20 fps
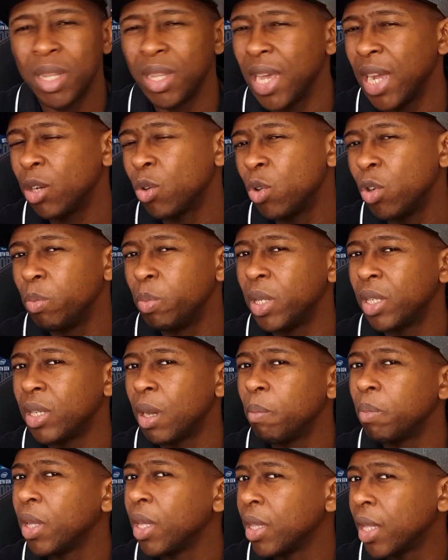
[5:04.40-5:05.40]
that could be
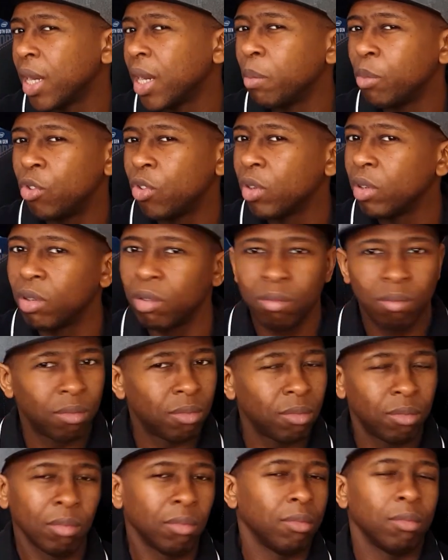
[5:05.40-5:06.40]
something that I'm just
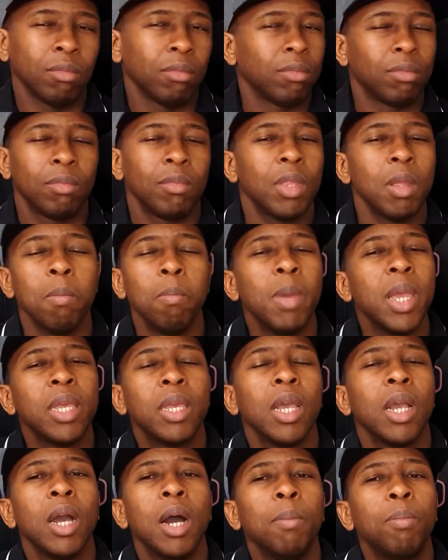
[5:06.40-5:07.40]

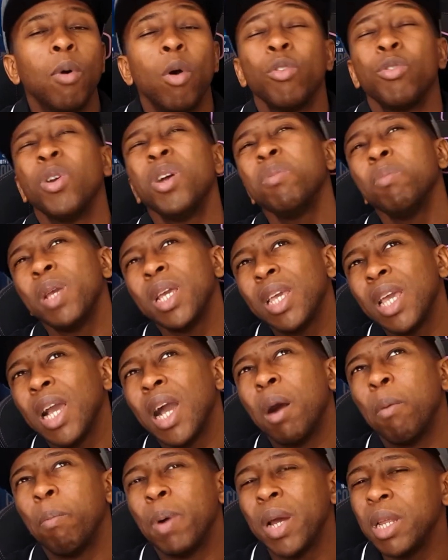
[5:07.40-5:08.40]
making up, or not making
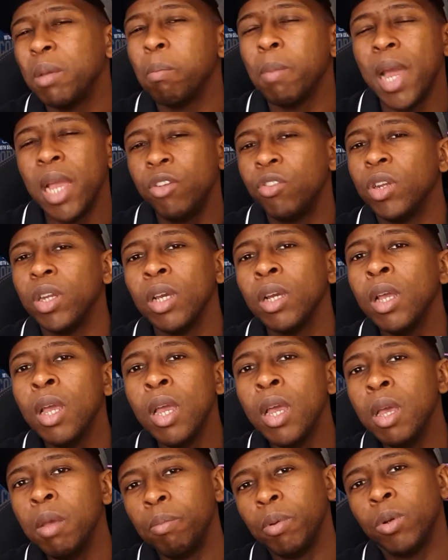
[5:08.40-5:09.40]
up but imagining,
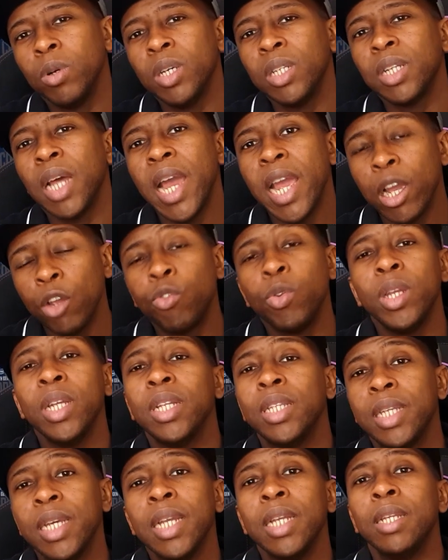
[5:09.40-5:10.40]
because I actually
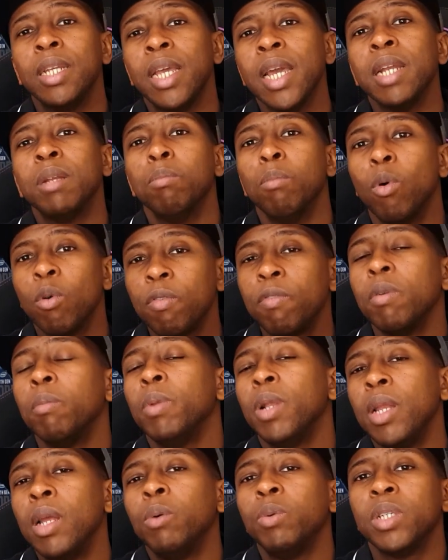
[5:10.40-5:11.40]
did get more
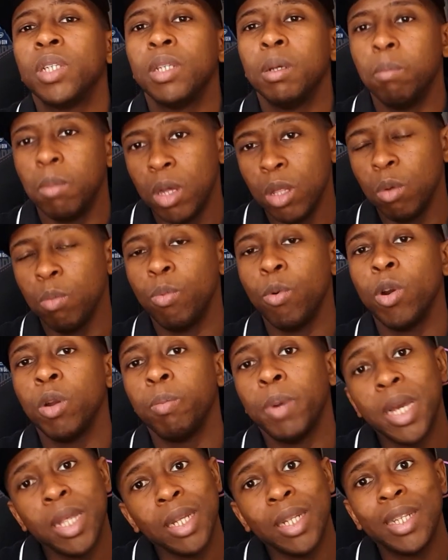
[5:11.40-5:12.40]
familiar with the motherboard
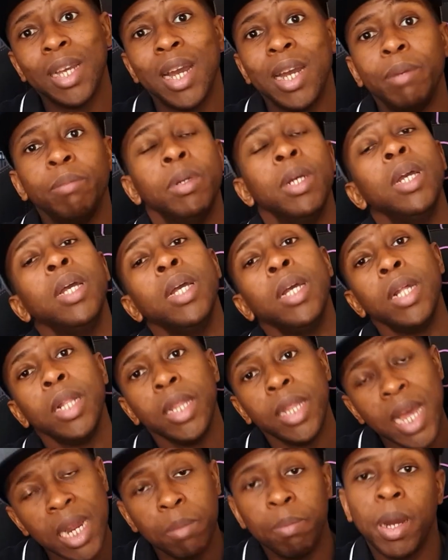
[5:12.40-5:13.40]
by the time
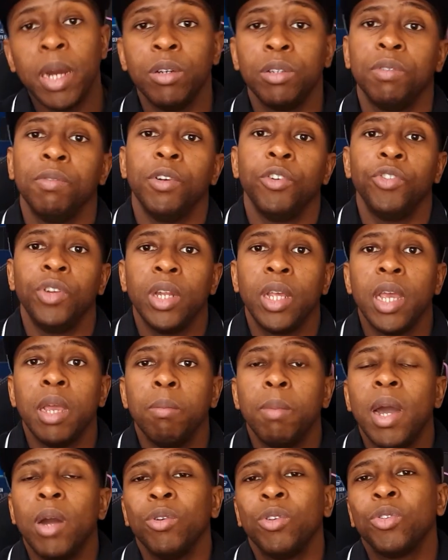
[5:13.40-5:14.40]
that BIOS version
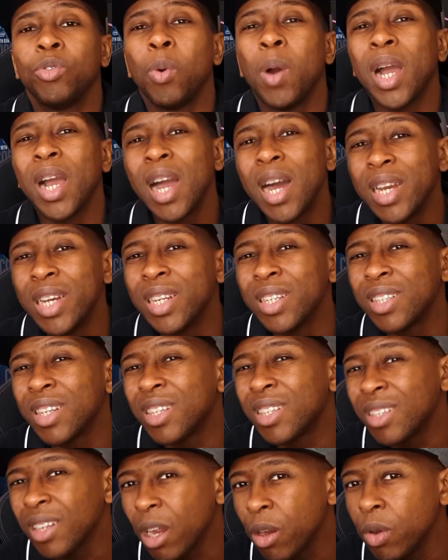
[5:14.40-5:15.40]
came out. So I can't
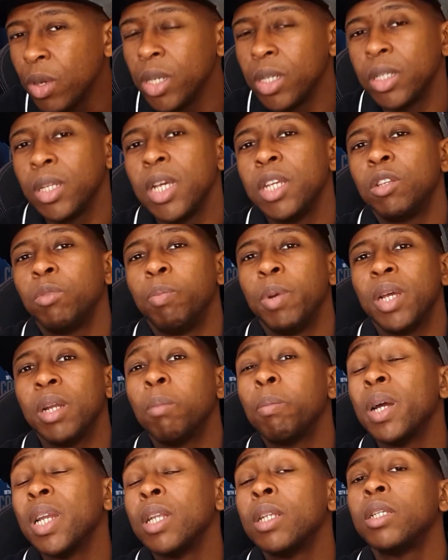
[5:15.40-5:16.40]
necessarily say it's better,
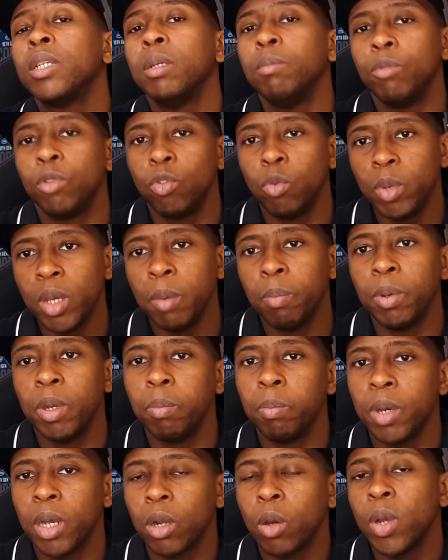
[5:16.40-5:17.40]
but it seems to be a bit
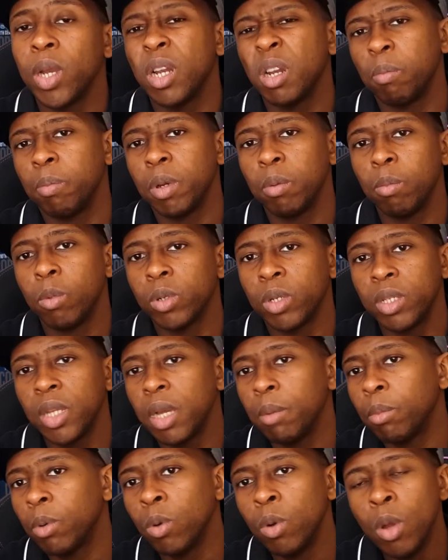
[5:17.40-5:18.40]
better, a little bit more
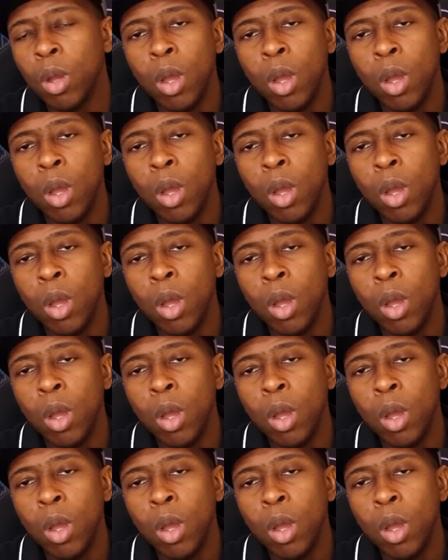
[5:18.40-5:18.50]
stable.